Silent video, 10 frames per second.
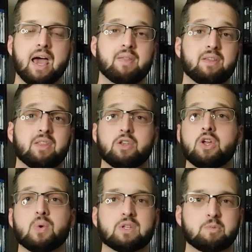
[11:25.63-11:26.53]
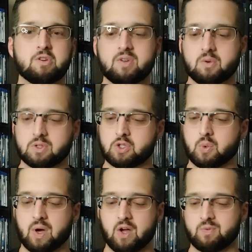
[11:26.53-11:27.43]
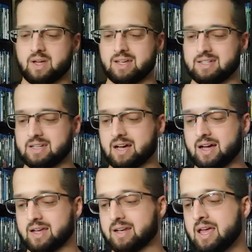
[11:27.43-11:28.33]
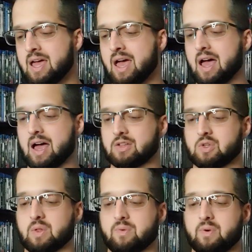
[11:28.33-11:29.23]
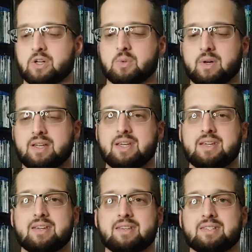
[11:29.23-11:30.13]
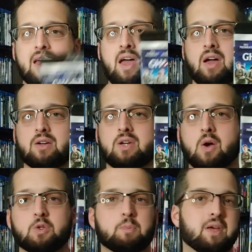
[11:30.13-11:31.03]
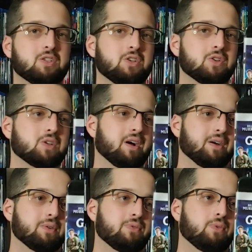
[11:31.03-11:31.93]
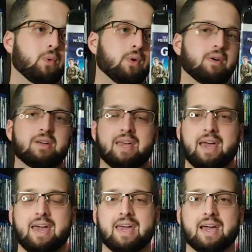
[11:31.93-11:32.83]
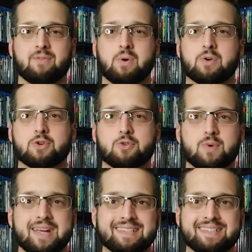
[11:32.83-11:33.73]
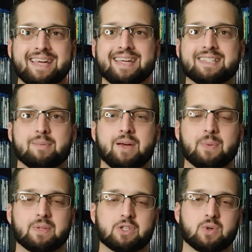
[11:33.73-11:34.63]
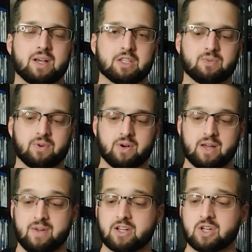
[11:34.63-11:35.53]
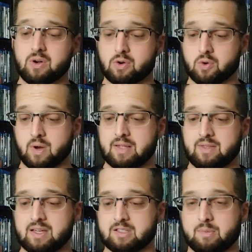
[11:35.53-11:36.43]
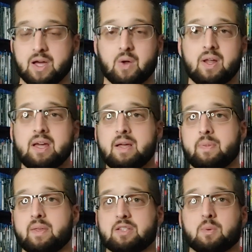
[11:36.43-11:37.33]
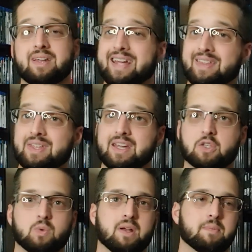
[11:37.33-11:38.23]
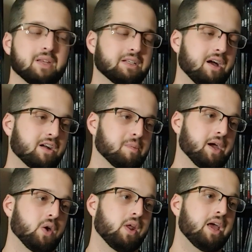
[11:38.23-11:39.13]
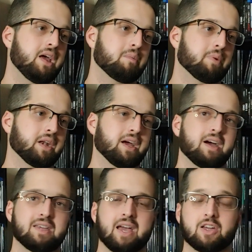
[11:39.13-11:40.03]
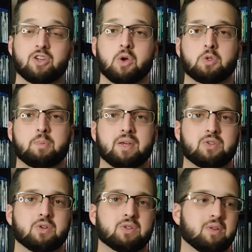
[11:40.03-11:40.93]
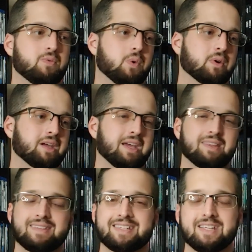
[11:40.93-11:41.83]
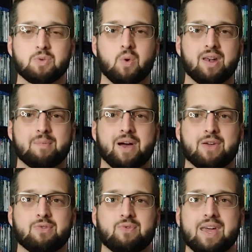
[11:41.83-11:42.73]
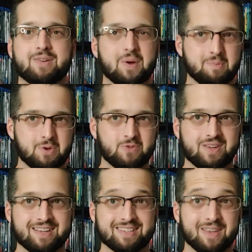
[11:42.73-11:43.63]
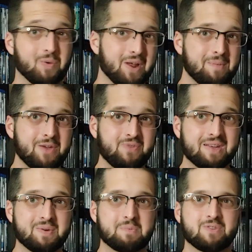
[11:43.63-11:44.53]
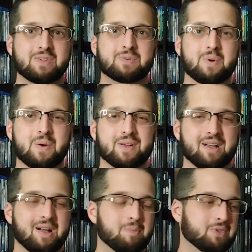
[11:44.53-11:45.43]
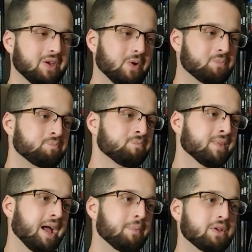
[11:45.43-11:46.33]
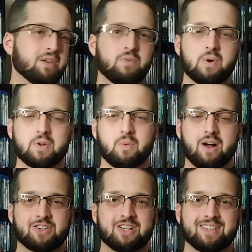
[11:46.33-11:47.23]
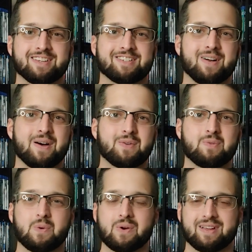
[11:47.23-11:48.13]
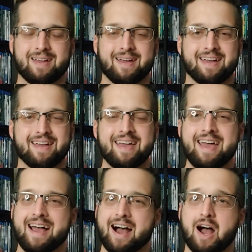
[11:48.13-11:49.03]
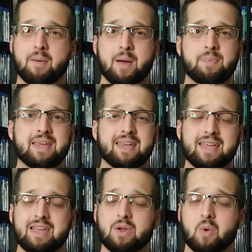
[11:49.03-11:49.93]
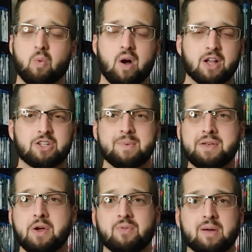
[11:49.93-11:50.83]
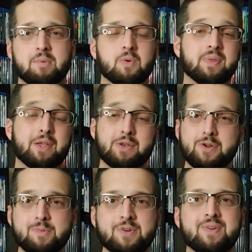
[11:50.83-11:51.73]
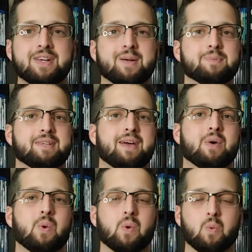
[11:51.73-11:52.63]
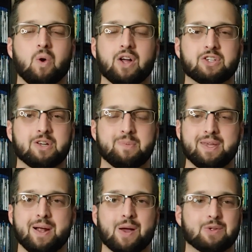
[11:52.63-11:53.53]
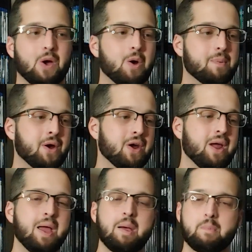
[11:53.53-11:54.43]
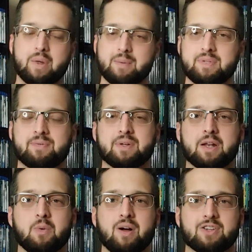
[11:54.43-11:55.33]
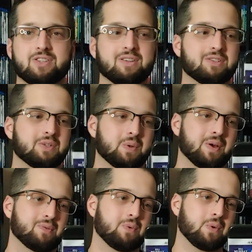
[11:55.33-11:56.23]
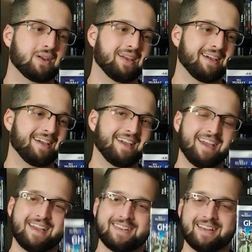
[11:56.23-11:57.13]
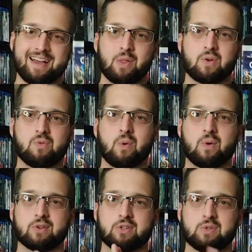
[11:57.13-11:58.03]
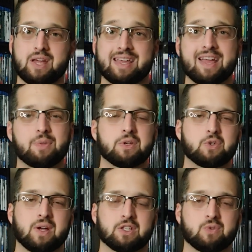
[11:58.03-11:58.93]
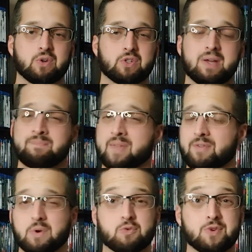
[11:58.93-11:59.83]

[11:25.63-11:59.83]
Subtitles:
And then the newest movie was $12.99. So the first one is Ghostbusters on 4K. I've heard great things about this transfer. I've actually heard great things about this one and the next one I'm going to talk about. But yeah, Ghostbusters on 4K. This is one of my favorite movies and one of my favorite movies growing up. So I'm looking forward to watching this on 4K. I'm thinking either watch them in November when the new movie comes out or watch them in October. But I'm definitely going to watch these soon on 4K, and I look forward to checking out the transfers. I've heard